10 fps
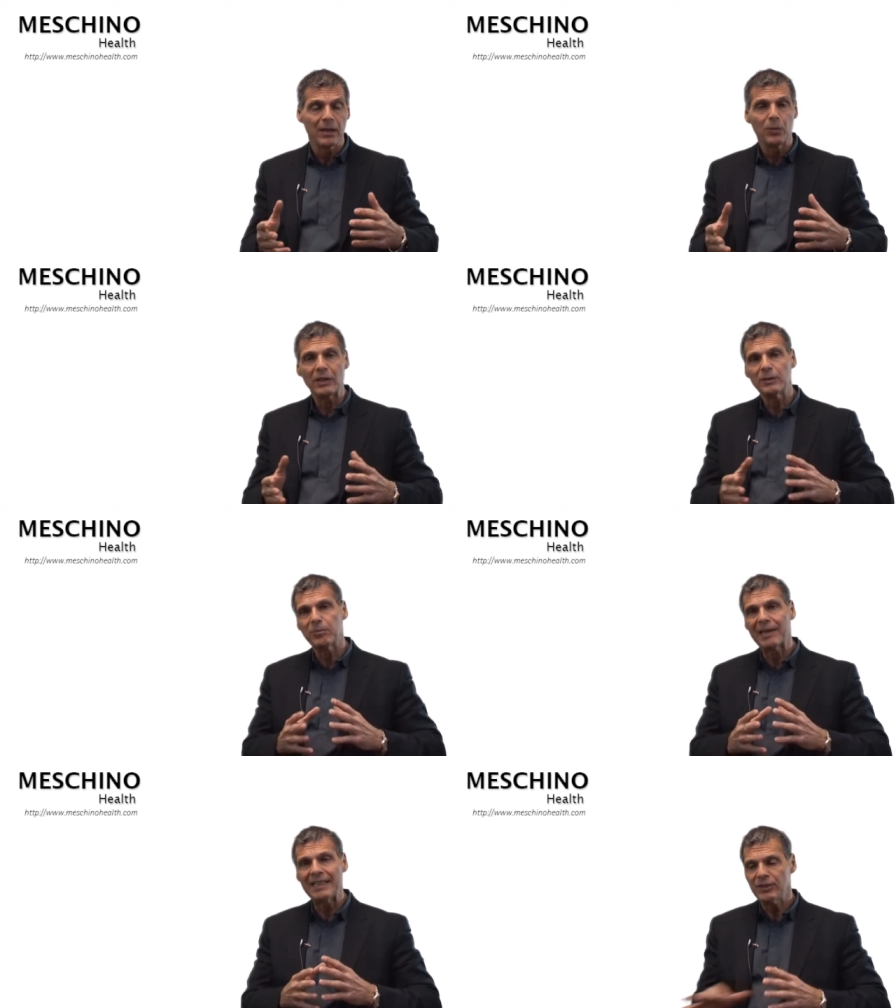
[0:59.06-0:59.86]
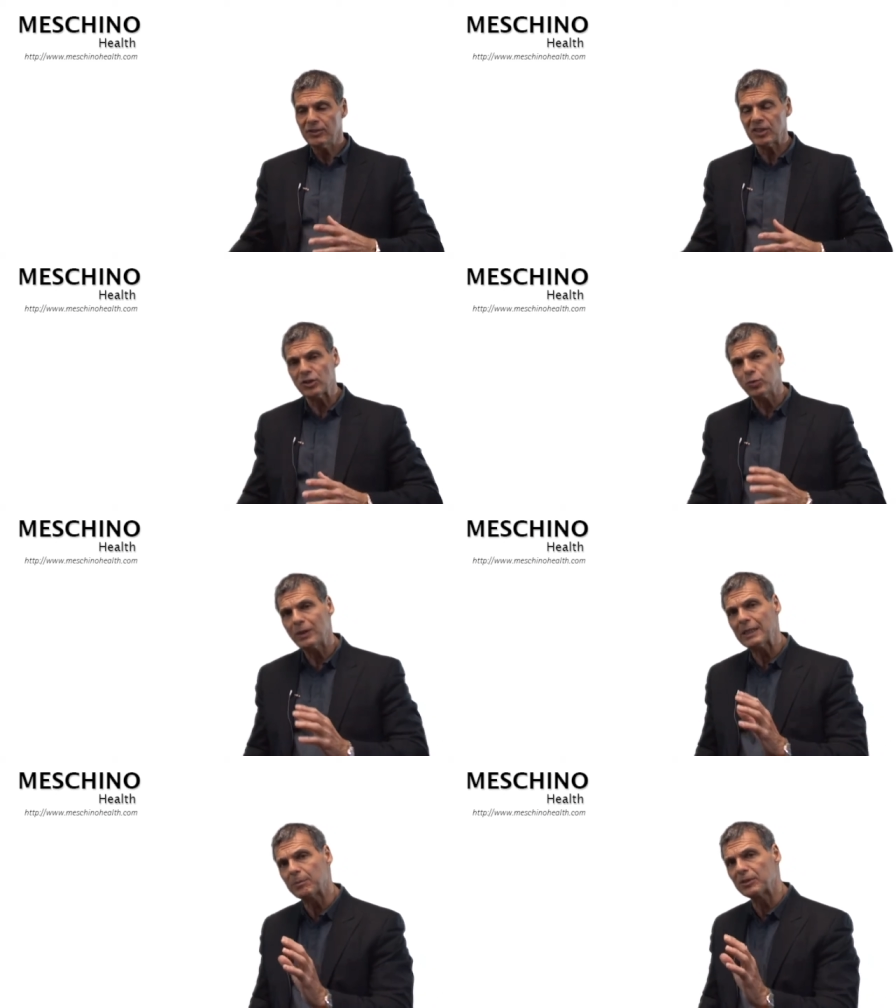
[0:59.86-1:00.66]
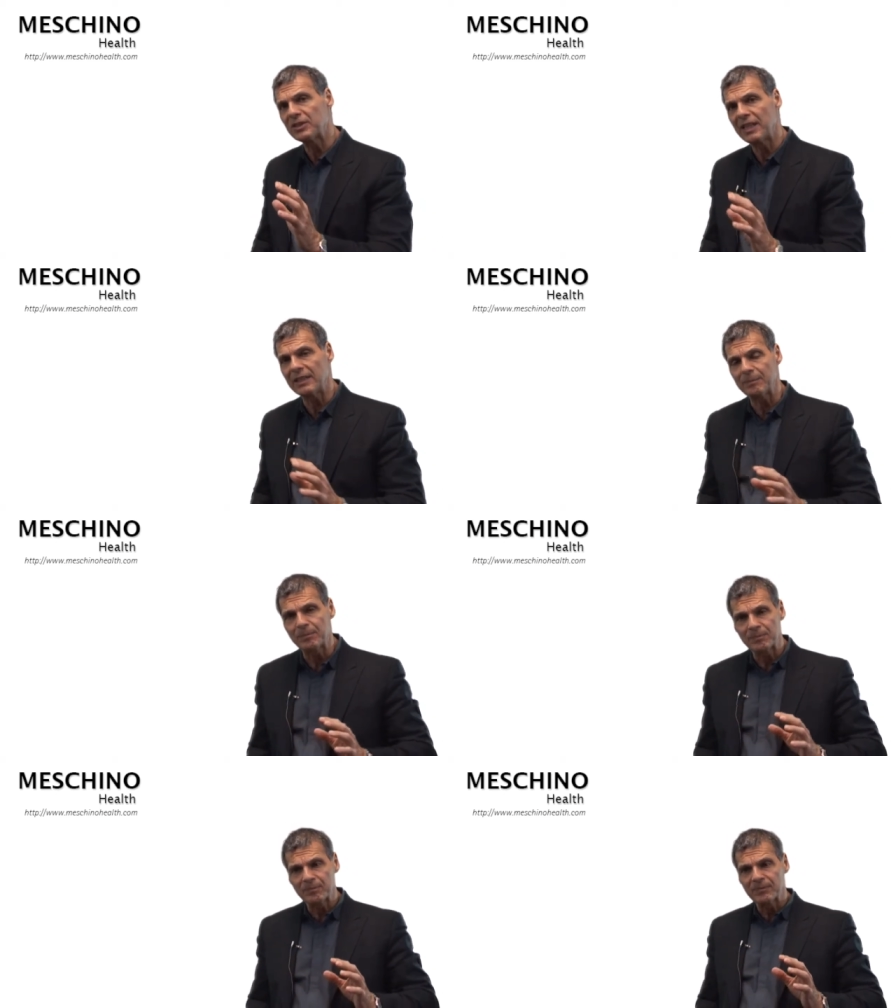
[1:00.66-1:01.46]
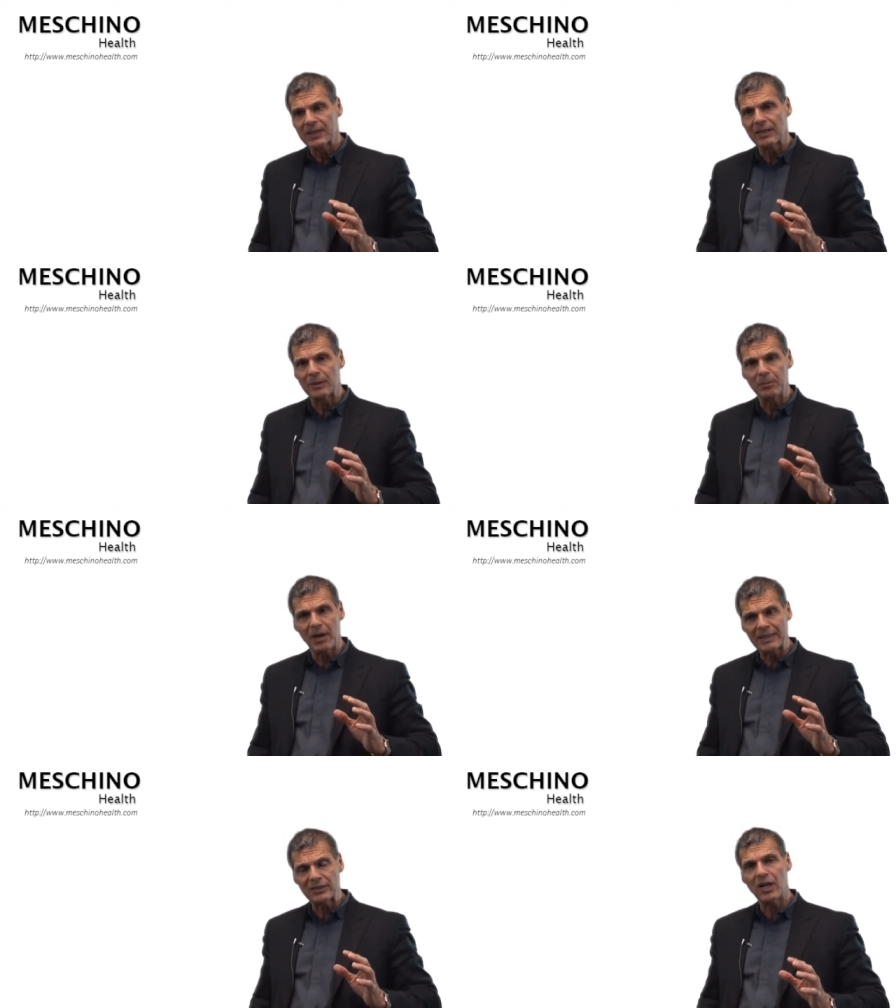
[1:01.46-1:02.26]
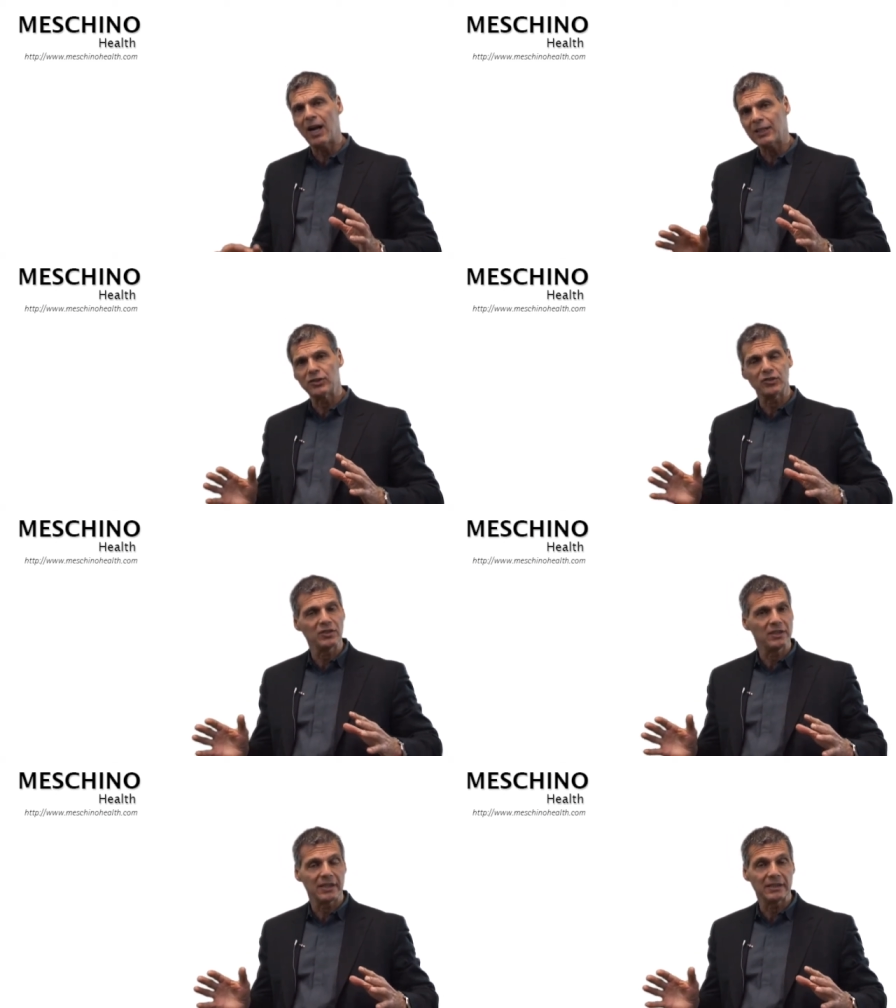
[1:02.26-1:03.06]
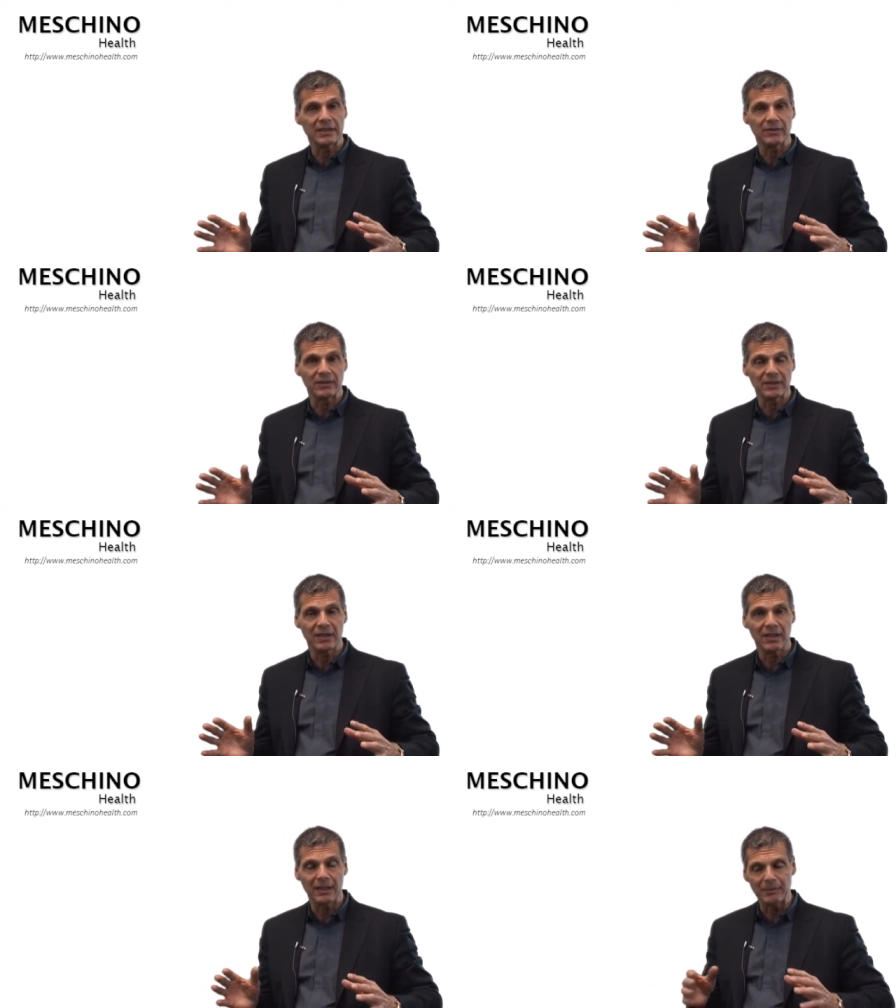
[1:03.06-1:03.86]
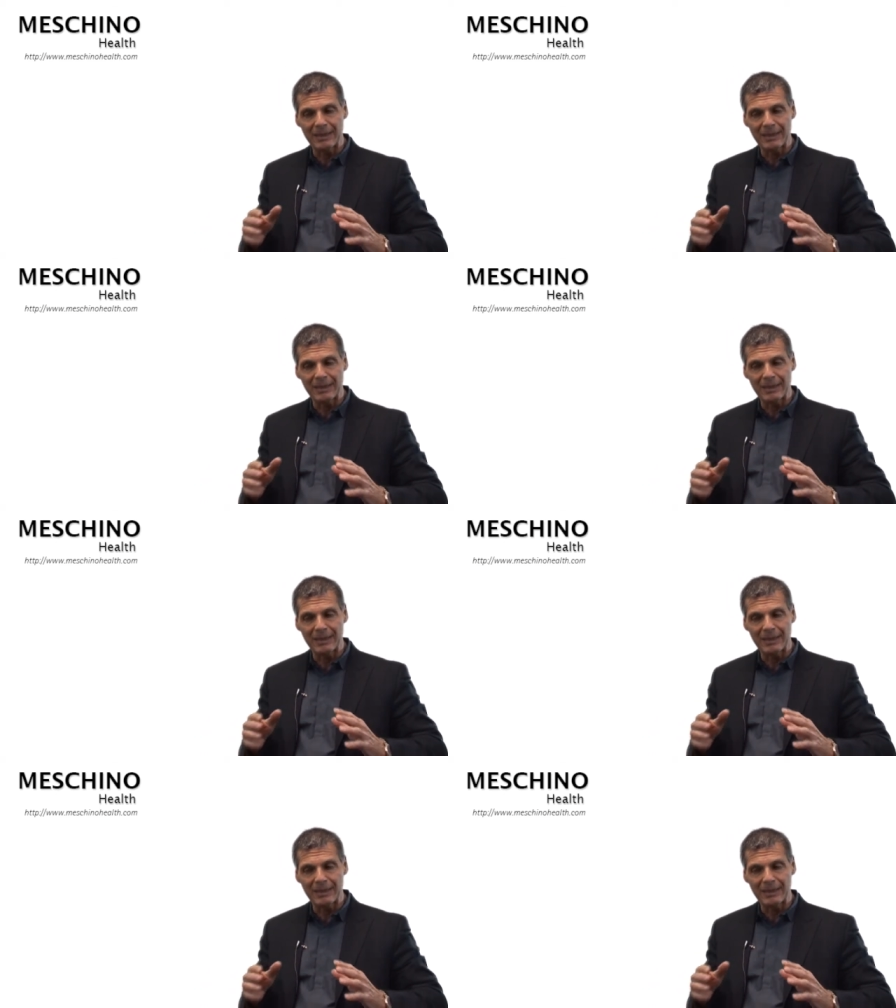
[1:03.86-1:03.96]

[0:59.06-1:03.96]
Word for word: Well, the brain uses twenty percent of the body's oxygen at any given time.